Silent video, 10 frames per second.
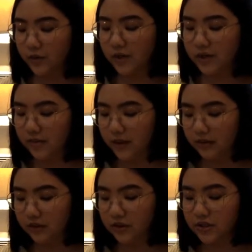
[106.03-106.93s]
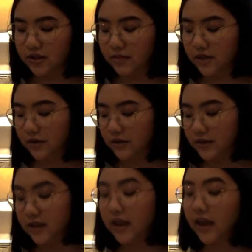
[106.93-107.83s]
worry about Los
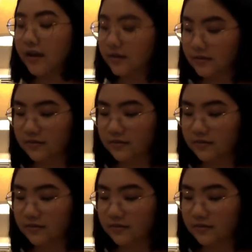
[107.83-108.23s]
Caminos again.